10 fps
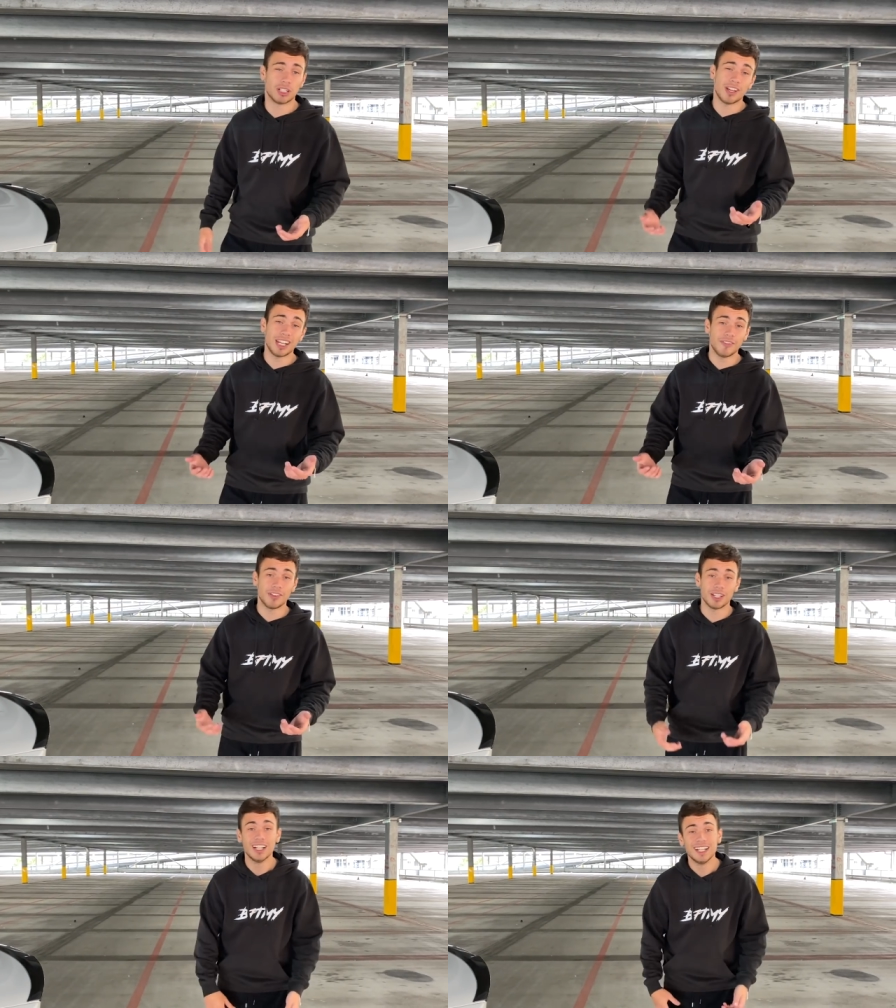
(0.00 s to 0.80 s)
If
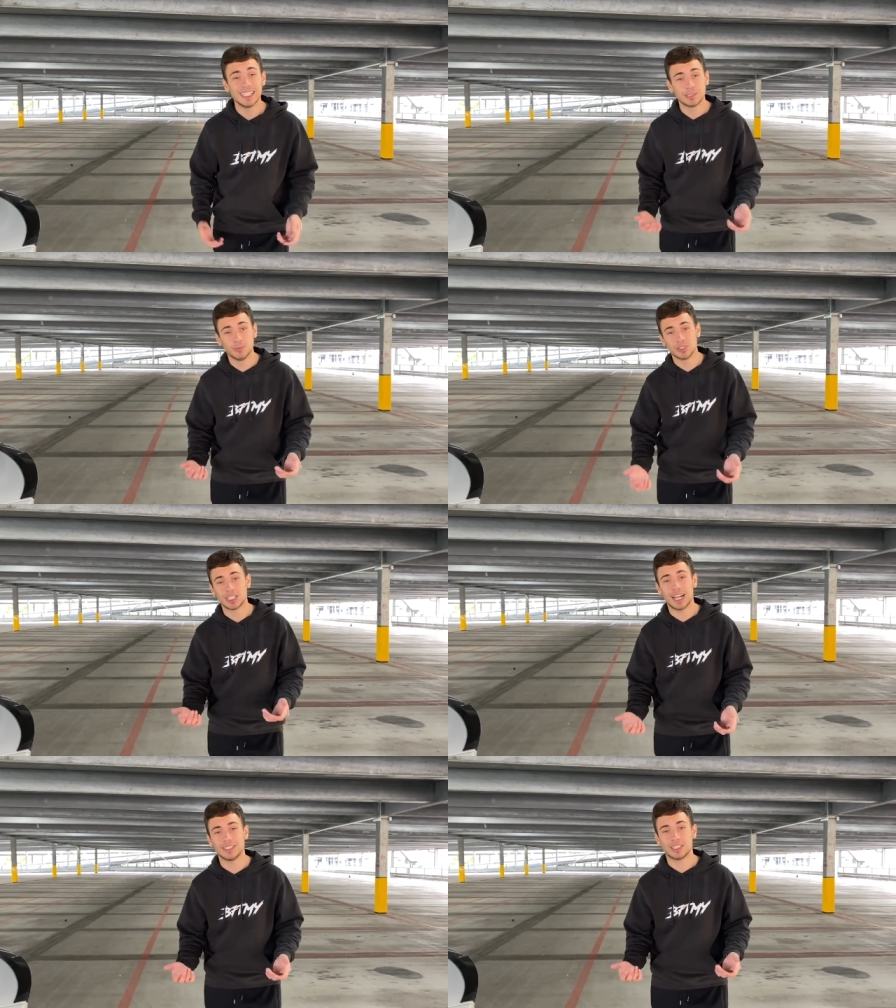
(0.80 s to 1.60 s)
anything, it's more to
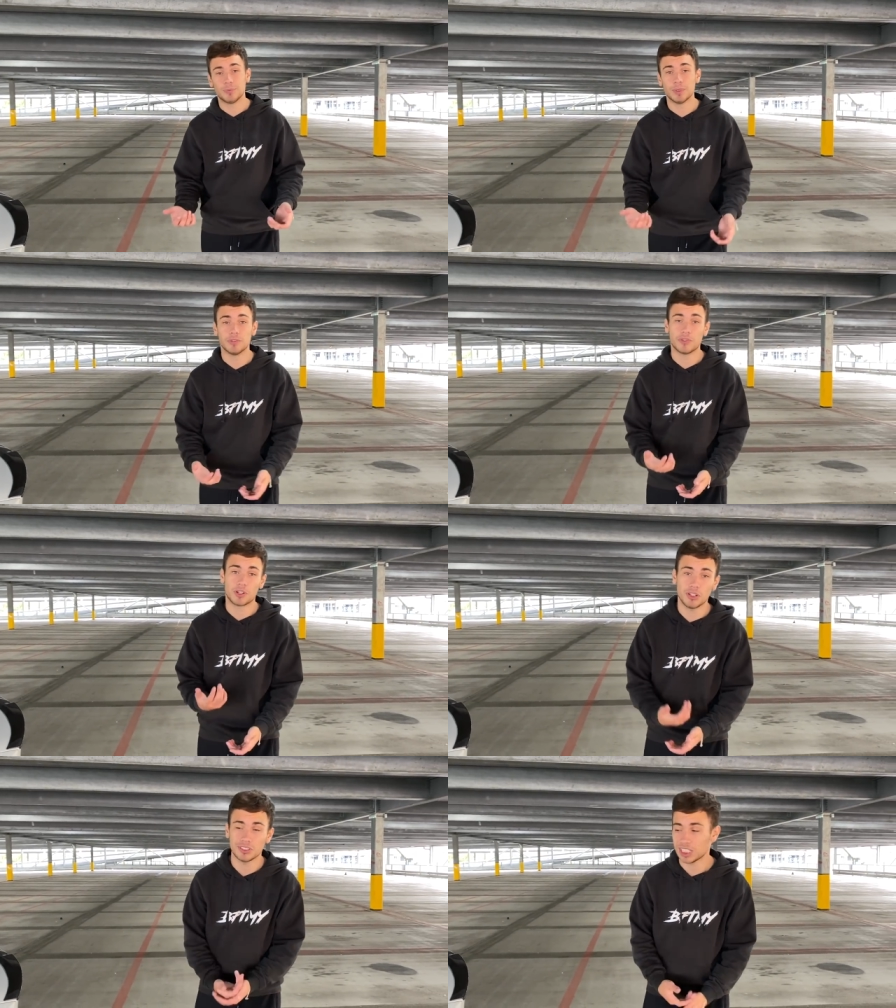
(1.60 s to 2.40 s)
add to the build for
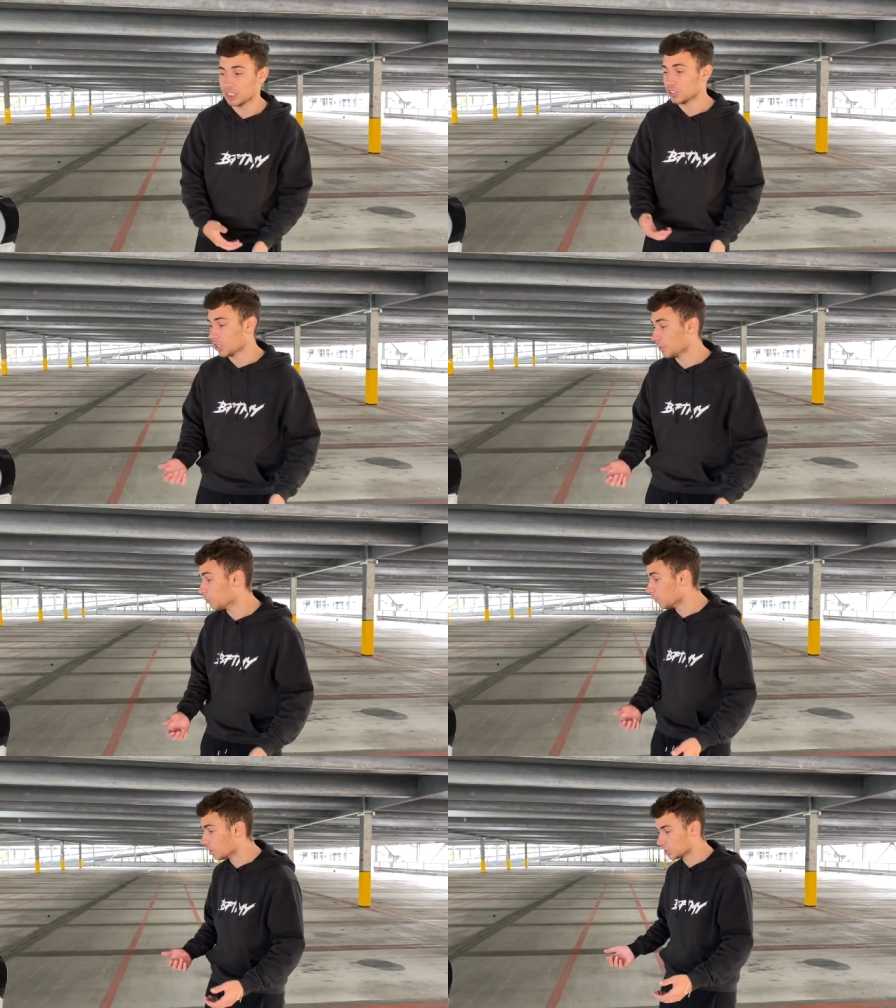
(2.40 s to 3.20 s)
content so it
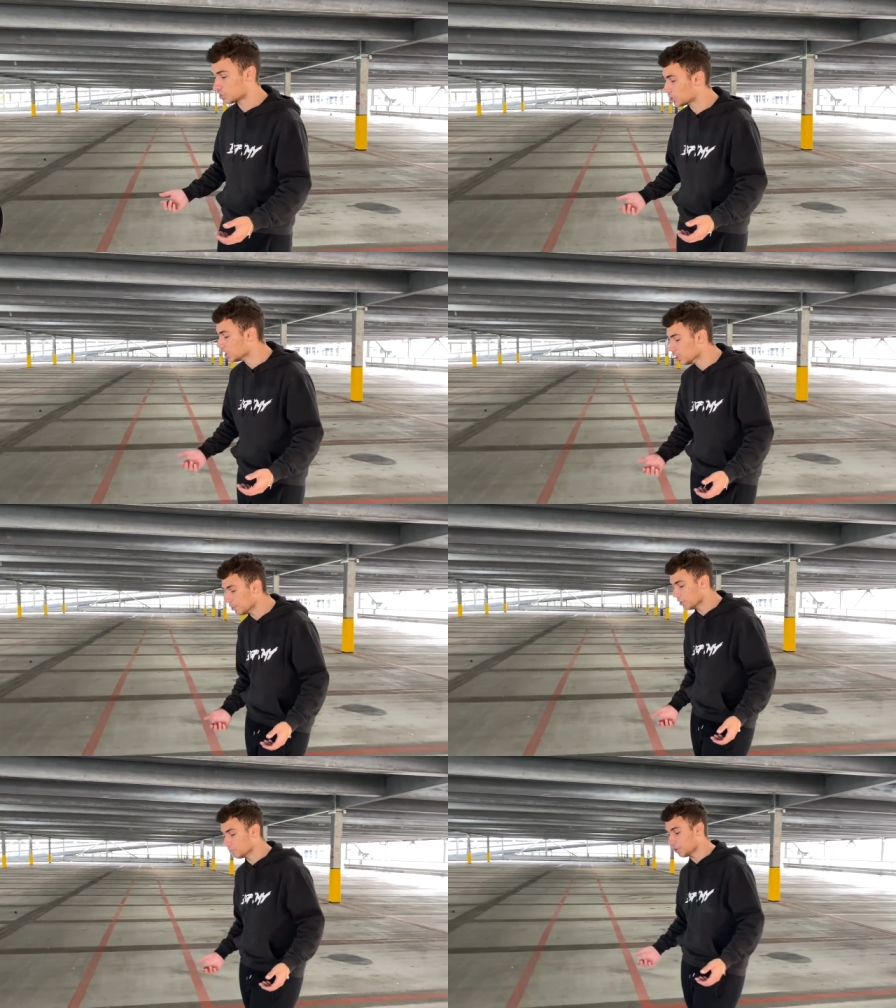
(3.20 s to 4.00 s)
works
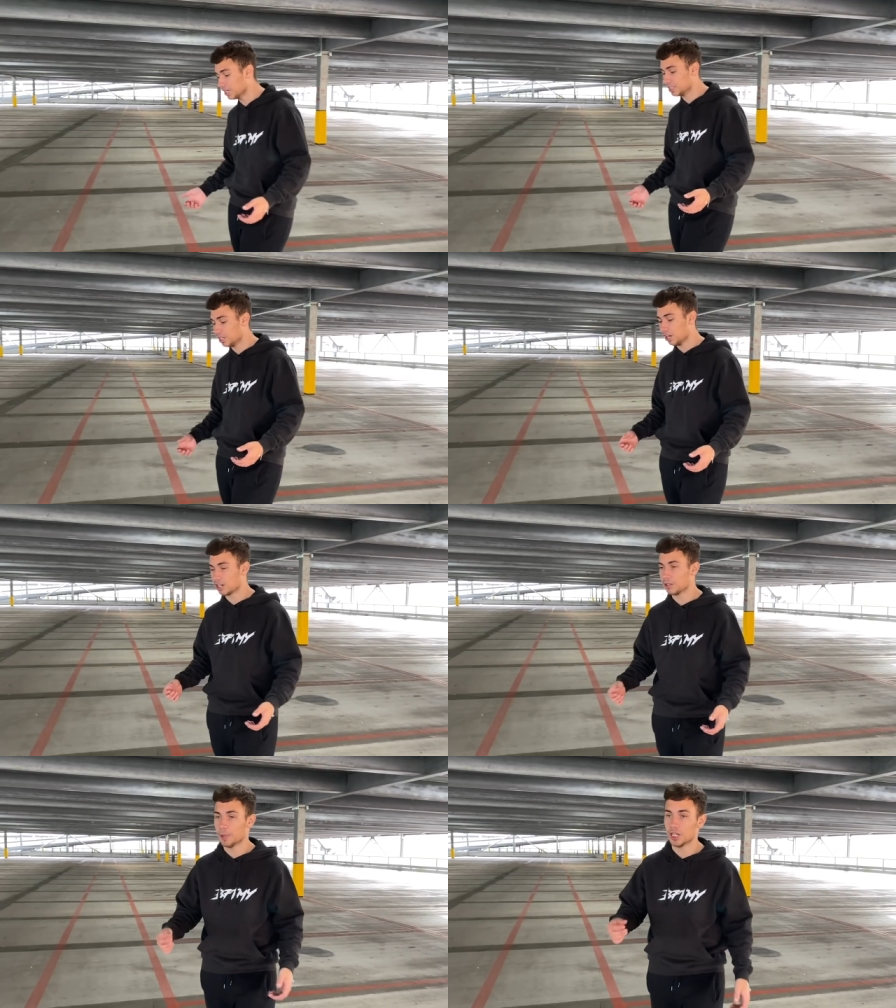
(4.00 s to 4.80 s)
both ways and I
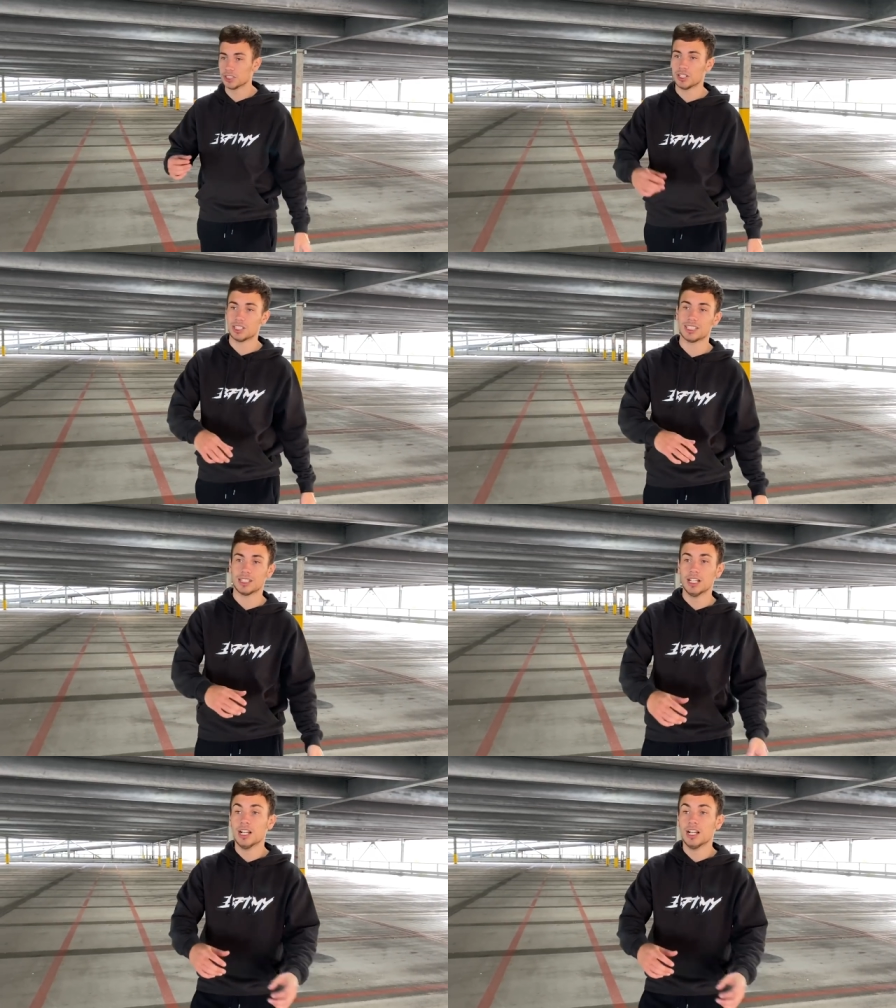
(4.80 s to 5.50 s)
can personalize it.